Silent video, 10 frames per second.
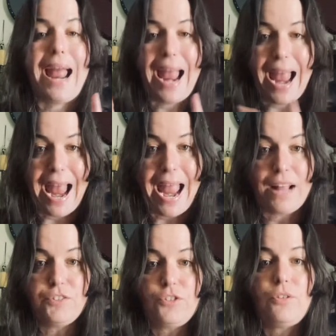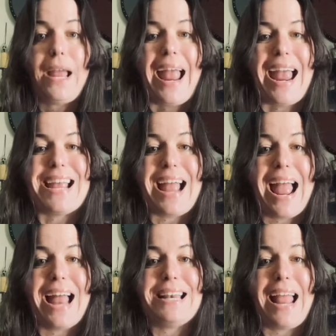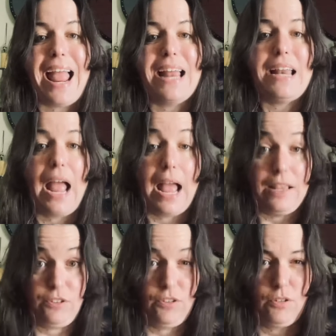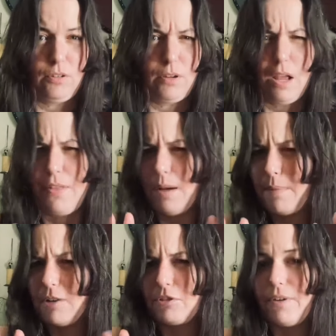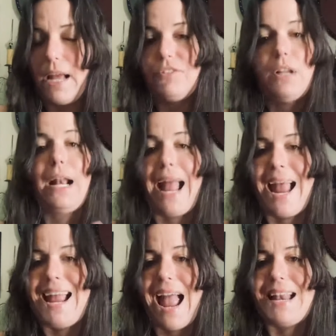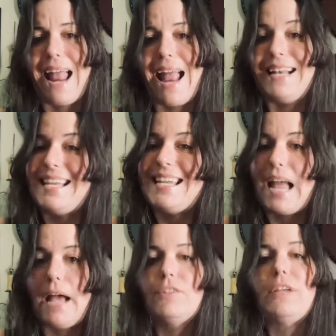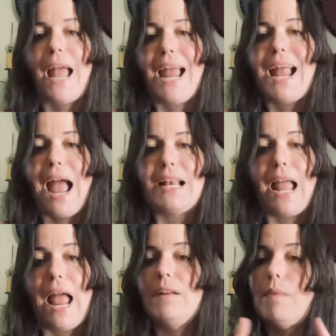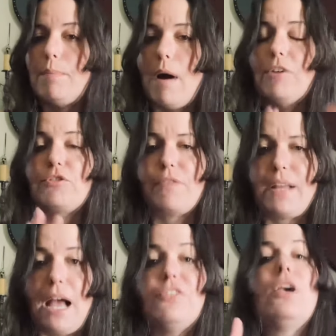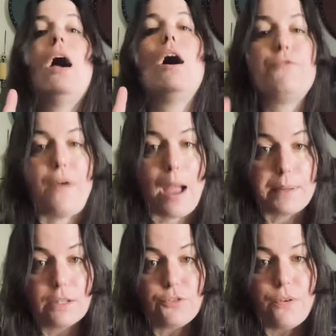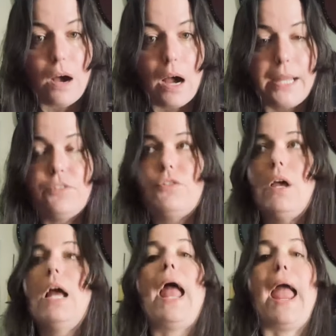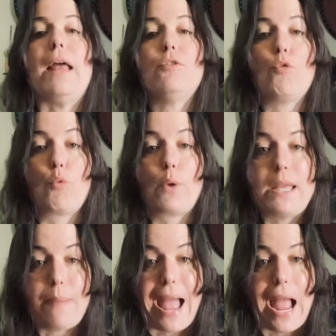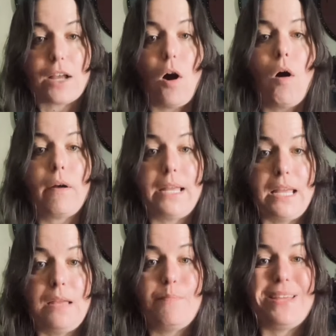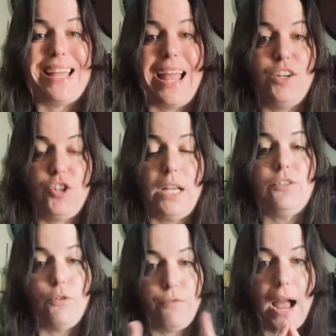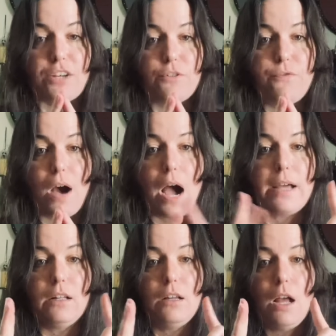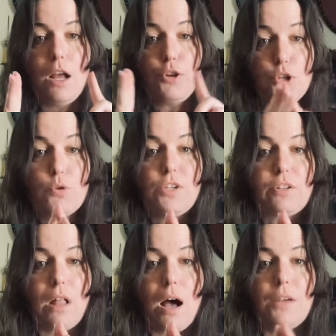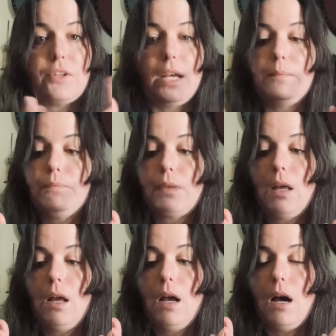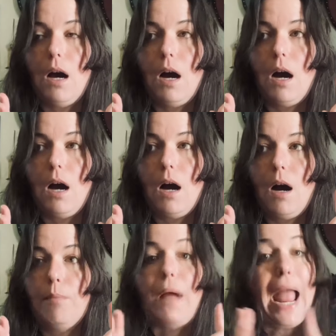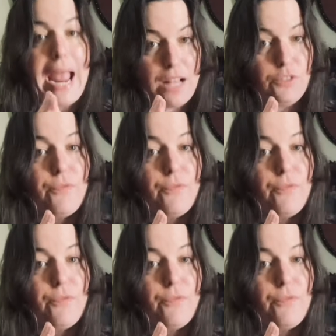Anne's, A-N-N-S, I think apostrophe S, not A-N-N-E-S, A-N-N apostrophe S, Fabulous Finds, and Rebag, R-E-B-A-G. So Fashion File, Yugi's Closet, Anne's